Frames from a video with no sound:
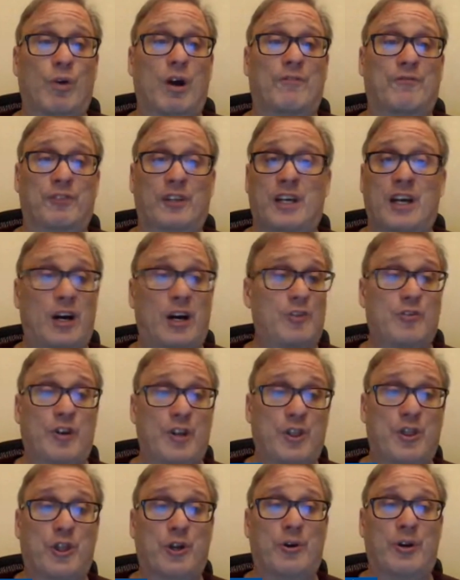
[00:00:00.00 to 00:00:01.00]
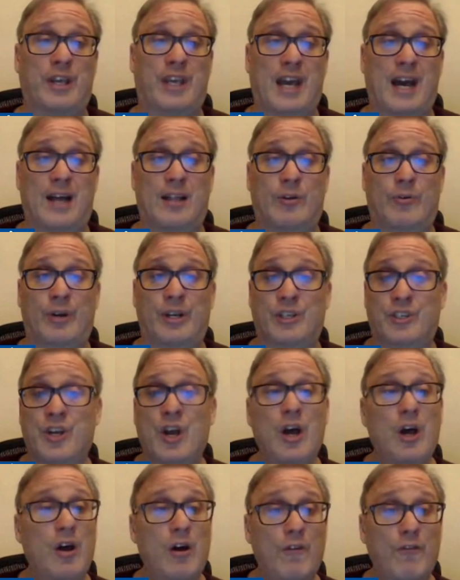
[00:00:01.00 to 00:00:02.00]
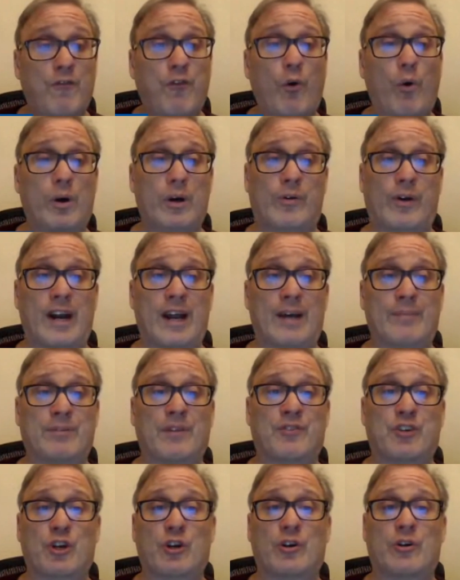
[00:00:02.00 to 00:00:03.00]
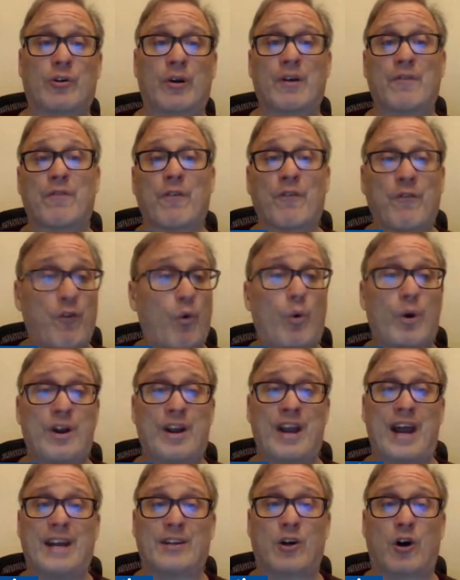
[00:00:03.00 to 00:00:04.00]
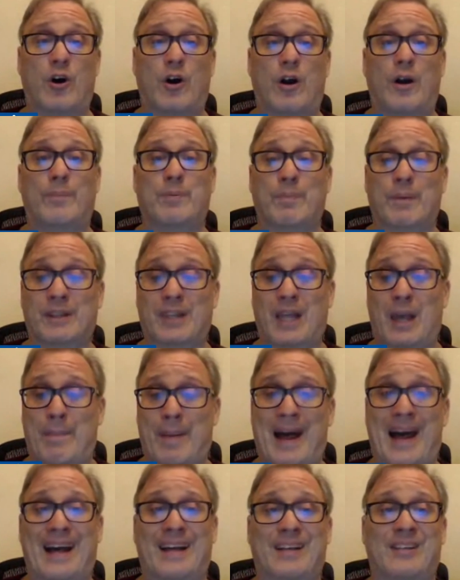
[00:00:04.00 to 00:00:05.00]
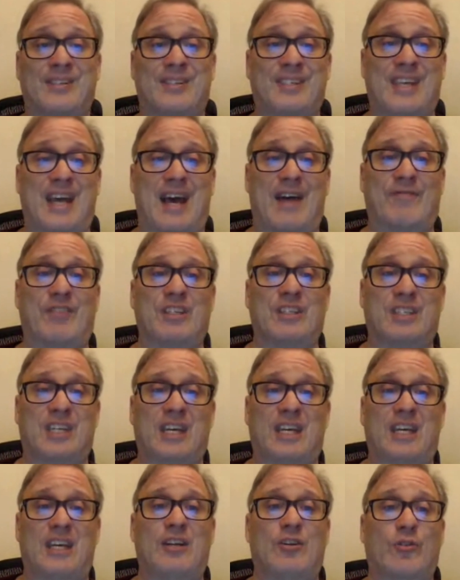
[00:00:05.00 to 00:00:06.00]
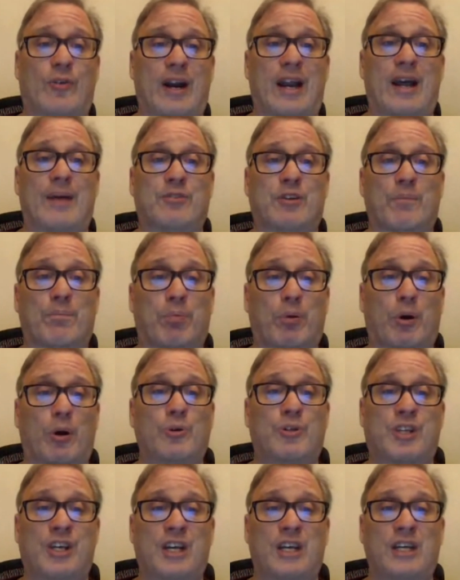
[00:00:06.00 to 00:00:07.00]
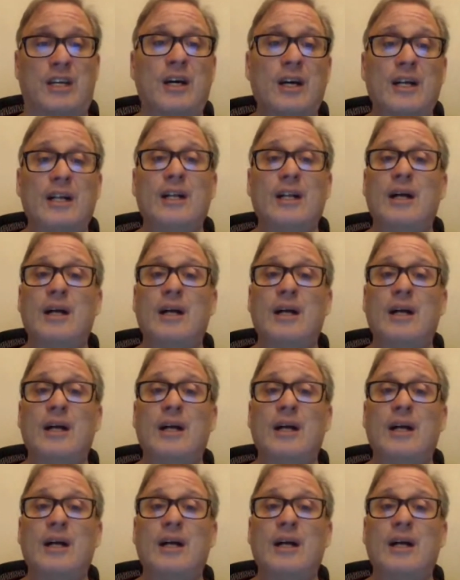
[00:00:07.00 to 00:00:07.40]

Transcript: roughly 130 calories, 4 grams of sugar and 4 net carbs, but they pack 17 grams of protein.